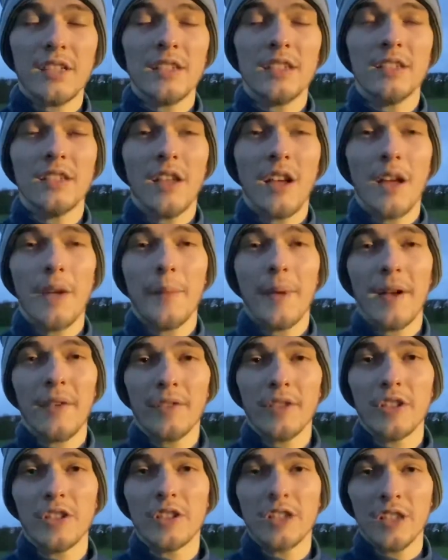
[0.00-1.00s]
have
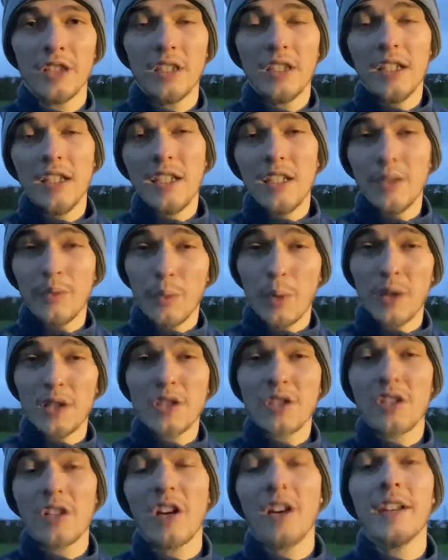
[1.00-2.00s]
a look at, when you're
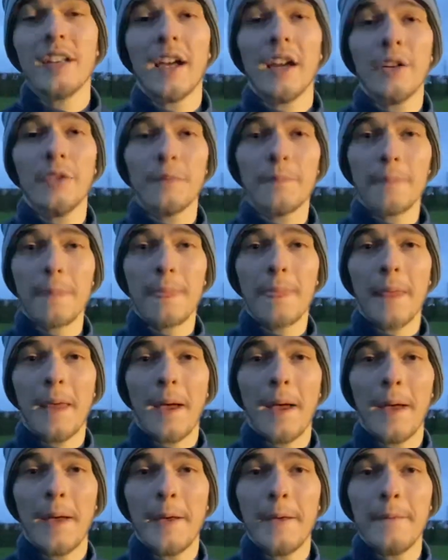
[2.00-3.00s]
starting out,
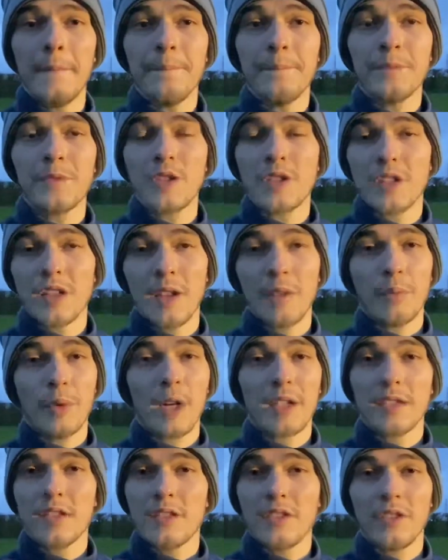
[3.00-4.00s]
just getting
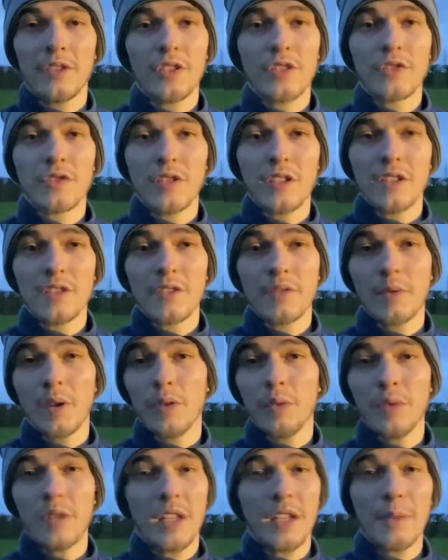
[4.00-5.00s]
practice on those greens as
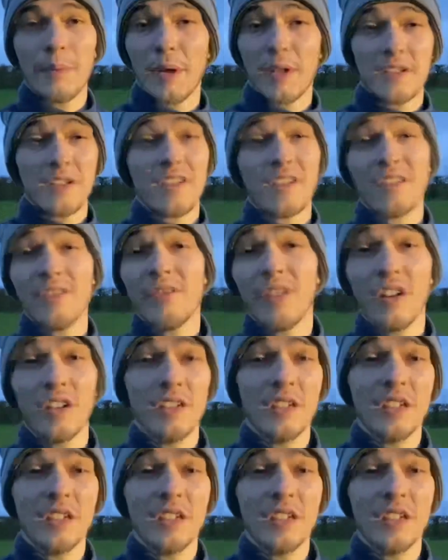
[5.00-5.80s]
well with any putter you can find.